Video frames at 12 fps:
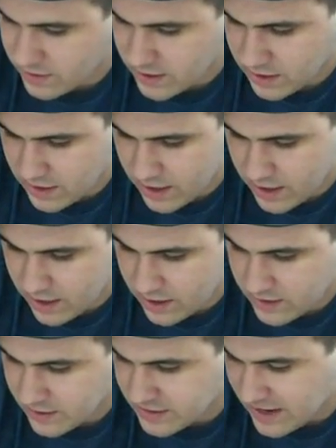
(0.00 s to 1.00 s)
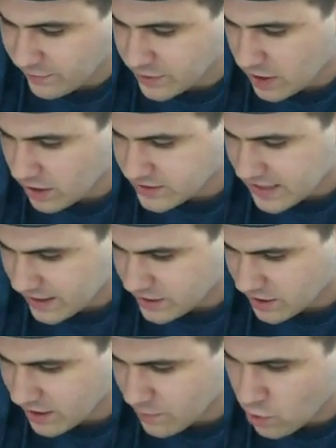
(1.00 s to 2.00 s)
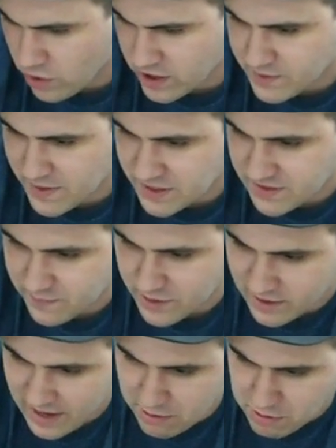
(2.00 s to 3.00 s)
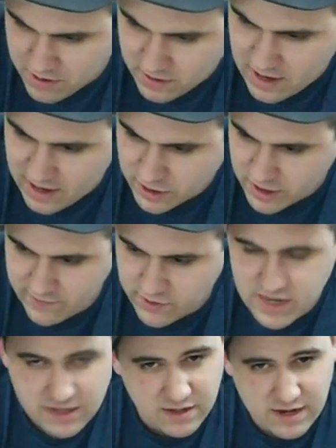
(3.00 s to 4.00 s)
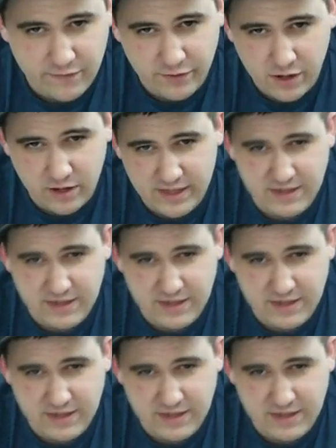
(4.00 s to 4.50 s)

The uh, the Devil Dog's actually more expensive, but I would actually ever take the Devil Dog.